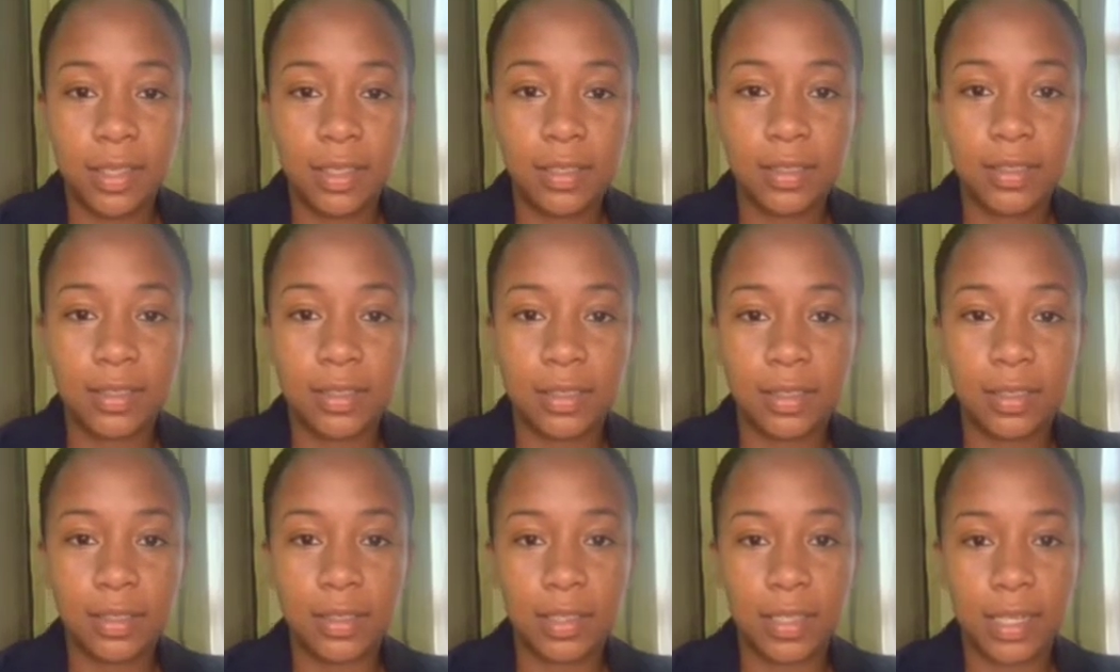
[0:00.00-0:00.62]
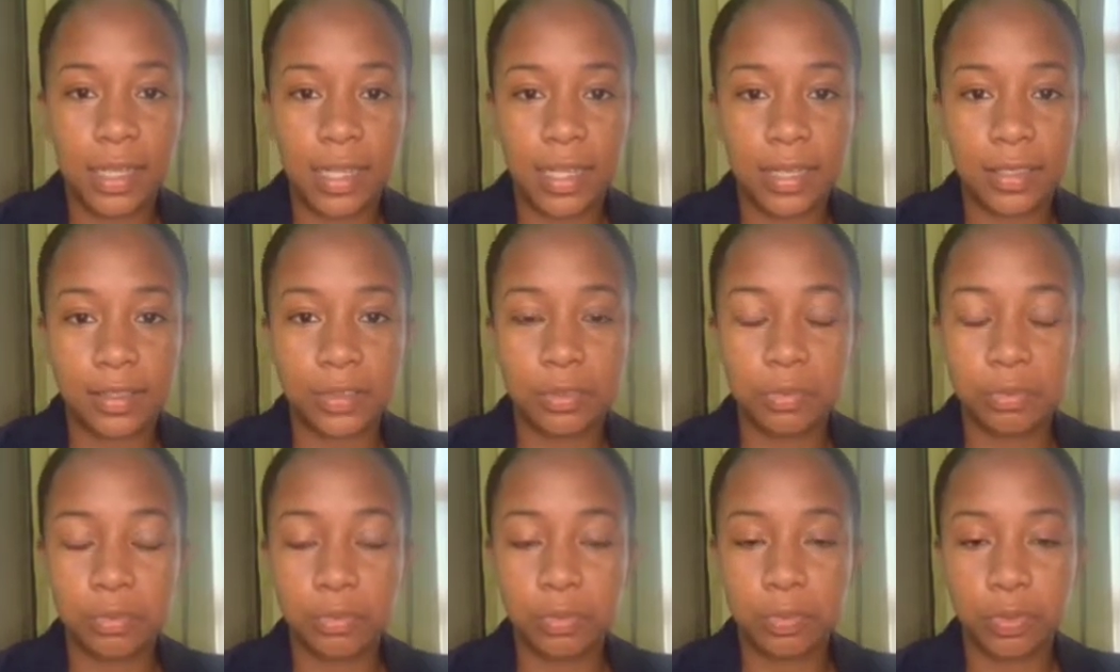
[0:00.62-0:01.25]
to the
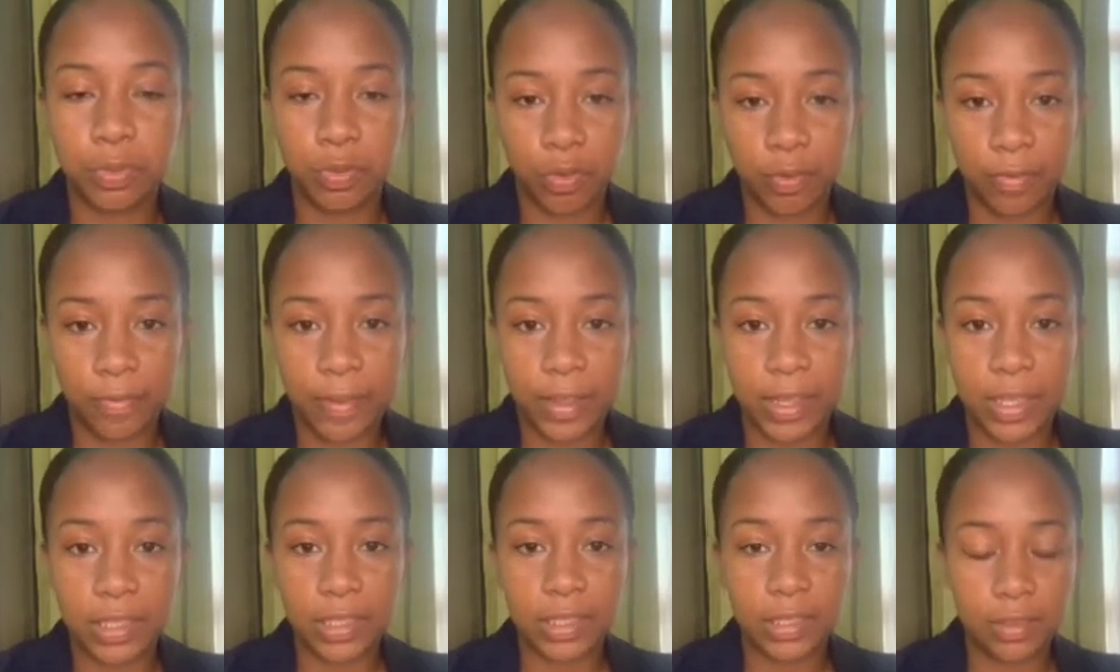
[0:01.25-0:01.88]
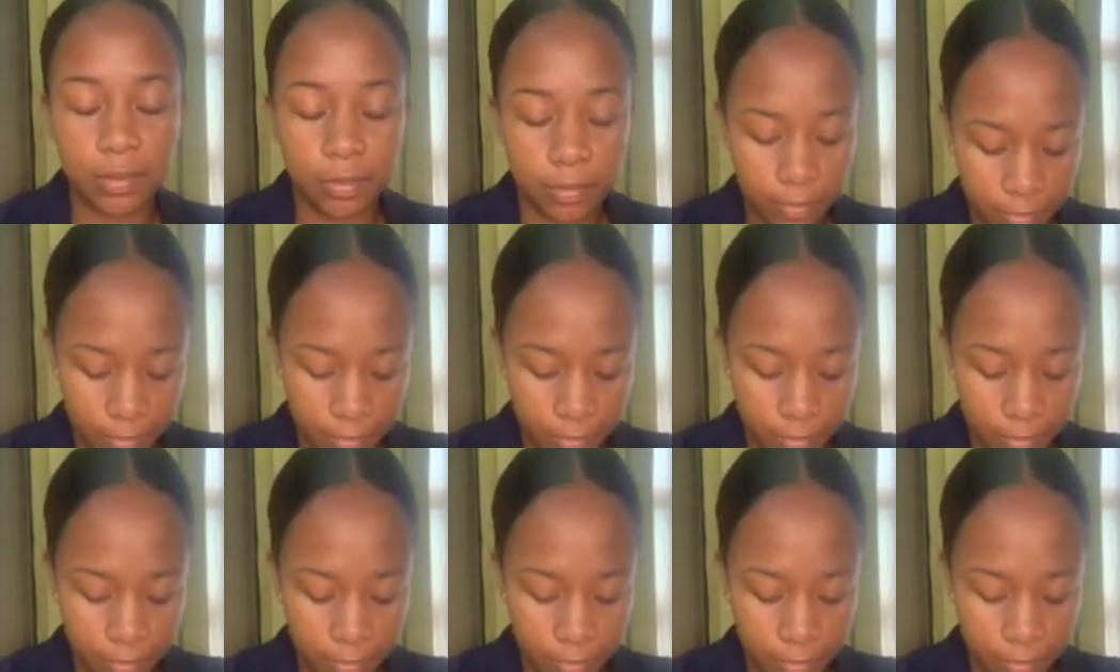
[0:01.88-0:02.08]
classroom profiling.